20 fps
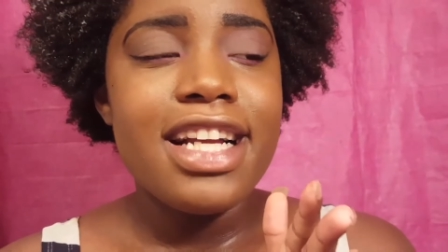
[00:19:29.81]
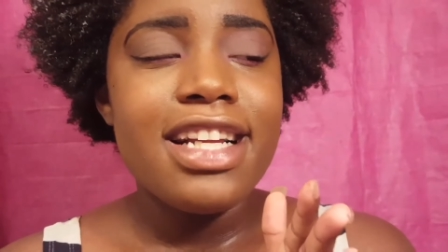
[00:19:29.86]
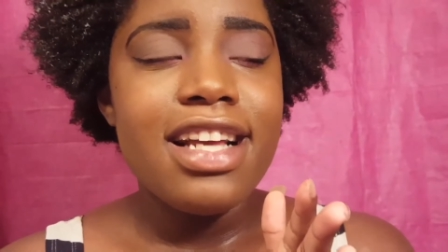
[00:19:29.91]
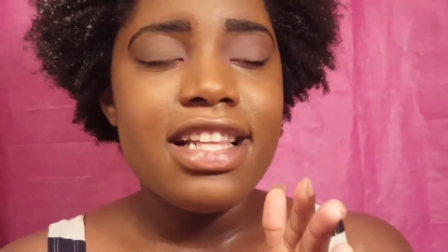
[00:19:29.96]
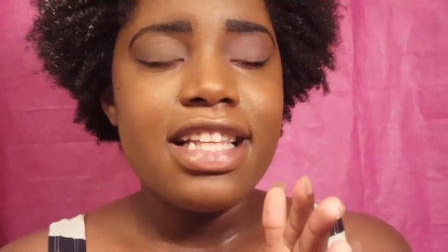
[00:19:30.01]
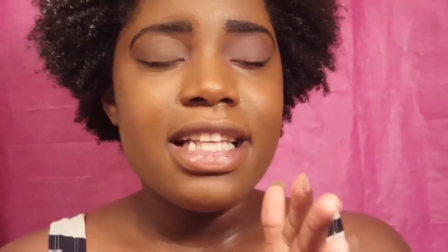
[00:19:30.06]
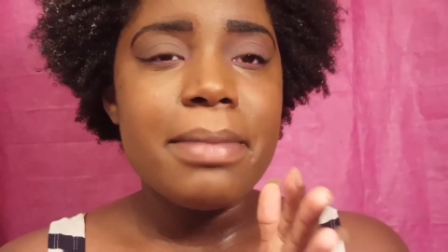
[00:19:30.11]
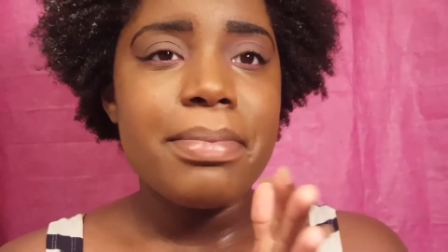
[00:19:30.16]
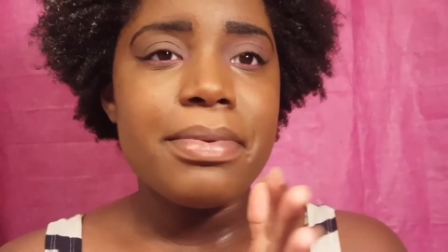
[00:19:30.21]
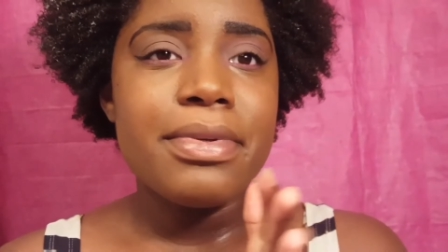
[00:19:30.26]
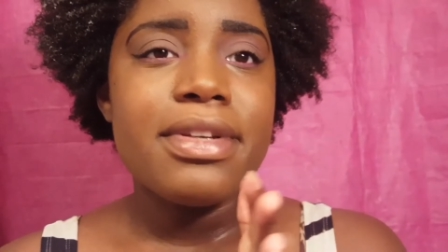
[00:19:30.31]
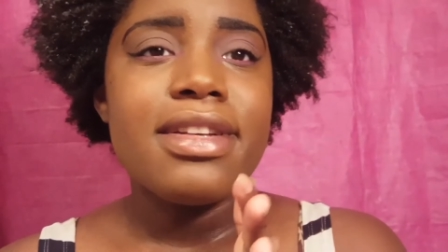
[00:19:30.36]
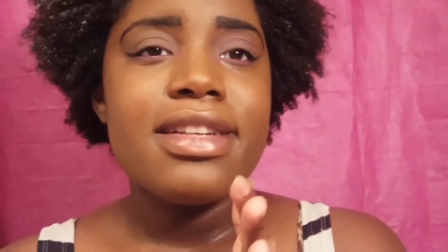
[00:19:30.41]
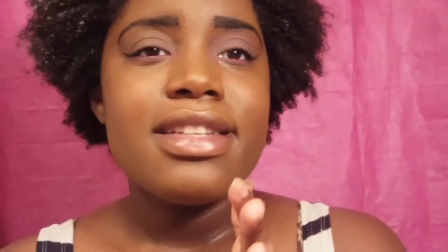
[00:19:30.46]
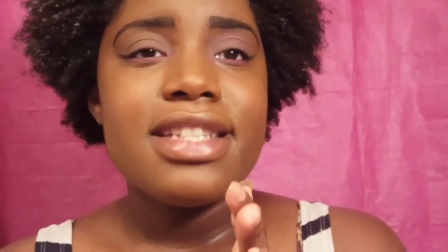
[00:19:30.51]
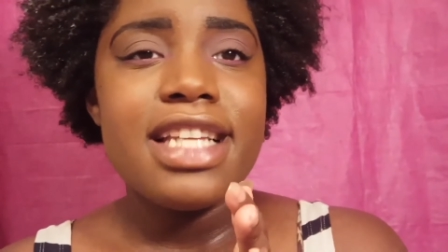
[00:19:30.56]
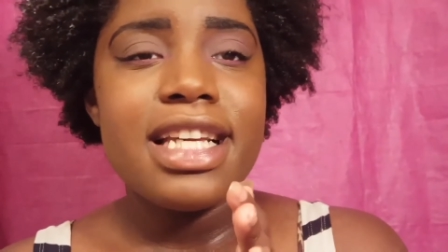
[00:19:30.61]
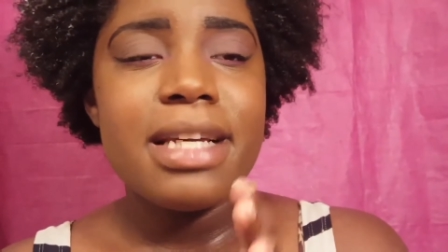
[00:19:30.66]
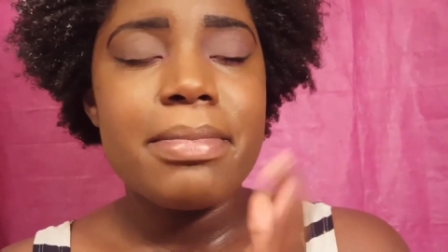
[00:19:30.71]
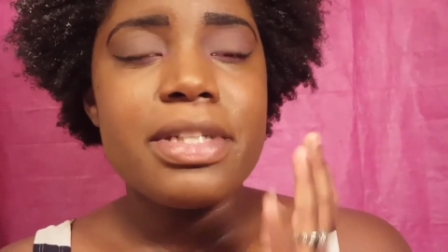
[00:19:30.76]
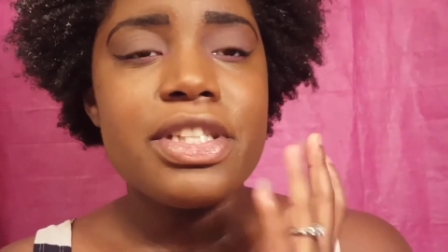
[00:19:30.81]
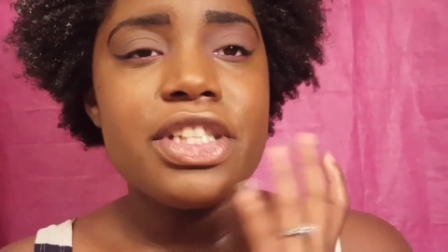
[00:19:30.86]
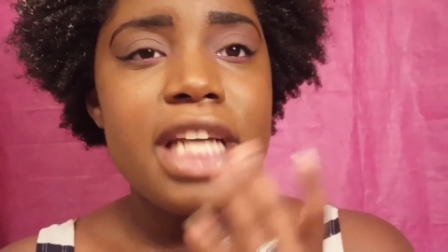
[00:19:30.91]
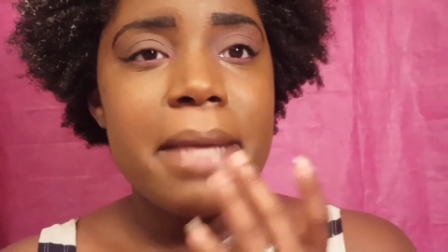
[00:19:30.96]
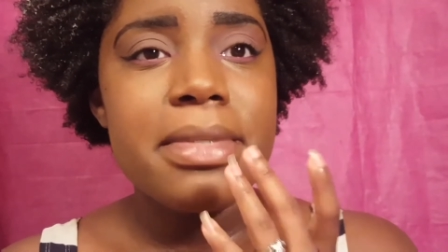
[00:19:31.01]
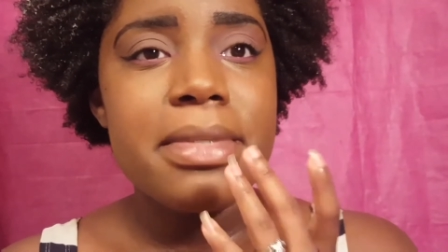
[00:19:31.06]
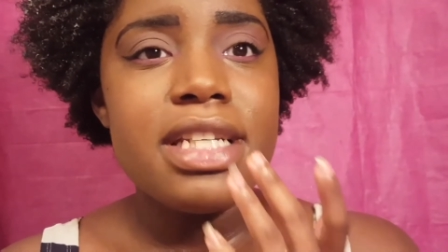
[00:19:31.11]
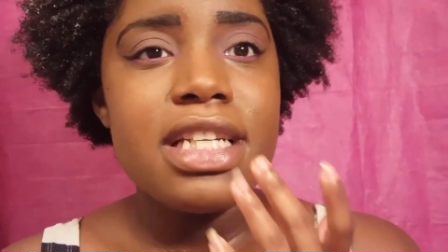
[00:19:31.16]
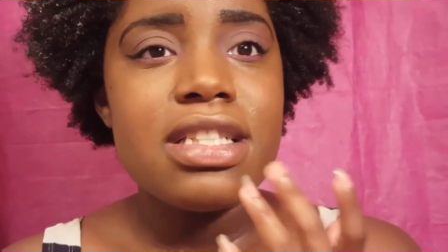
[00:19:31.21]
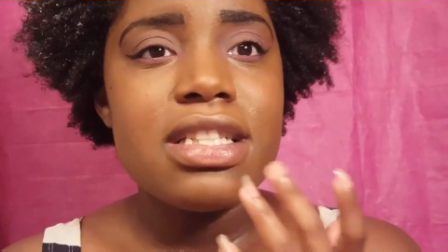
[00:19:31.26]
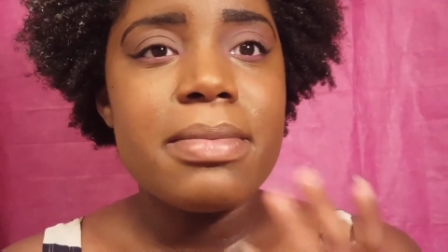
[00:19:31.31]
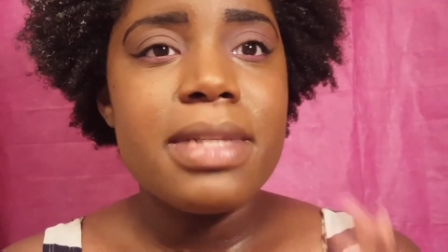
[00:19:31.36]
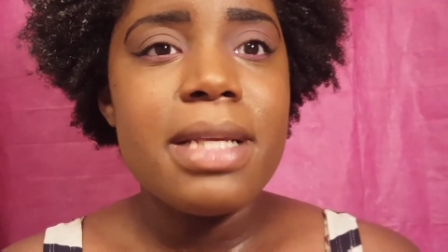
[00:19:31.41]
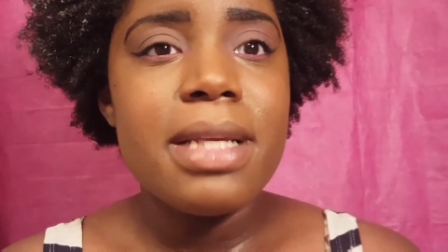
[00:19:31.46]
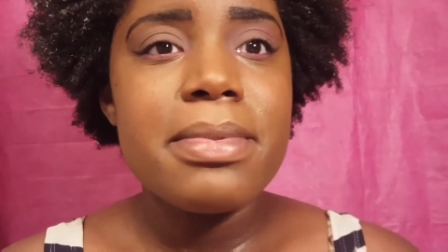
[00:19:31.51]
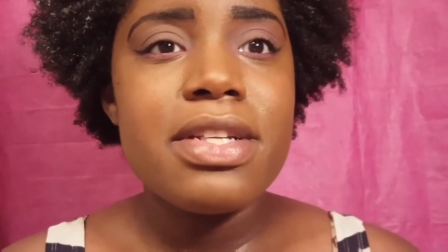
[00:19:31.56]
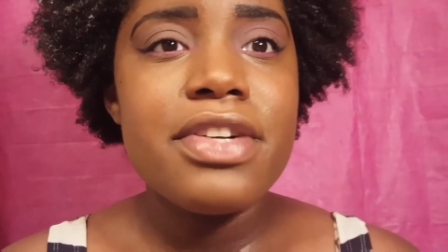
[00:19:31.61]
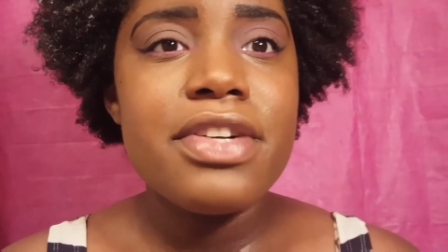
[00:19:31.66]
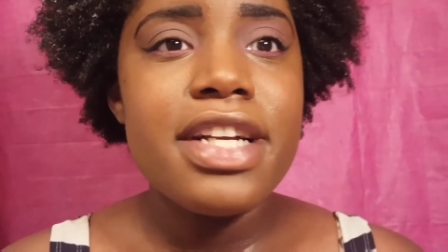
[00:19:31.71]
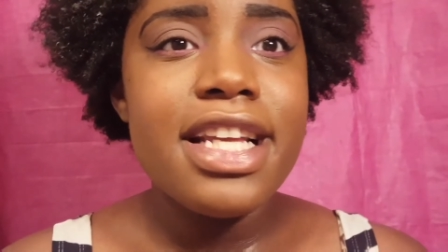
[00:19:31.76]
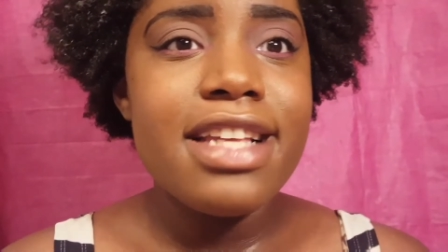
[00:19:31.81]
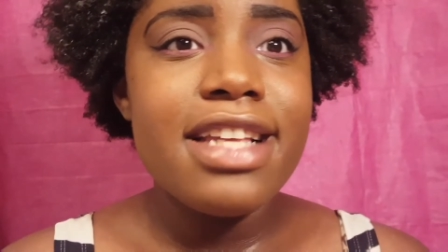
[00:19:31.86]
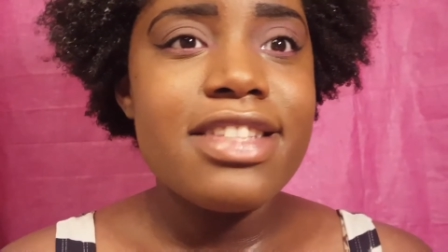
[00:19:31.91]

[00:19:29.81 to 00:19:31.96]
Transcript: not lipstick, but chapstick to my lips already.